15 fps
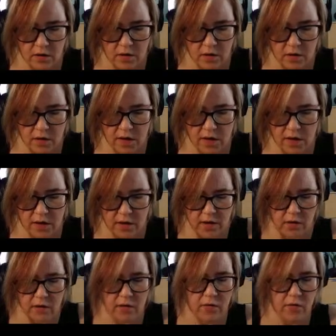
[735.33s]
And
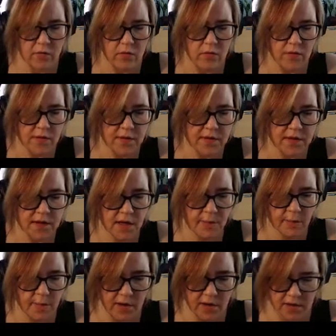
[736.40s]
now, this time
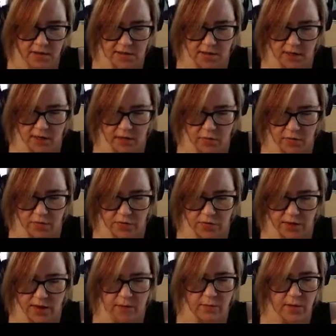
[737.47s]
I'm gonna tank with
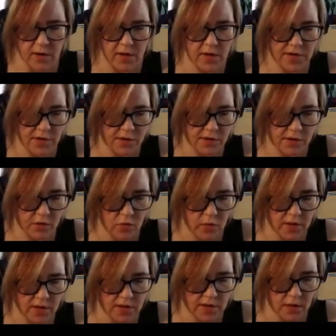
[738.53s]
that because there's no
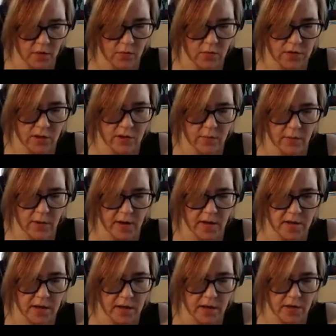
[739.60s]
whiz towers on the
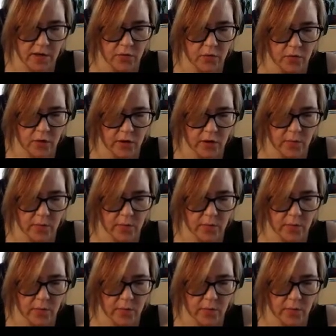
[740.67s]
backside to worry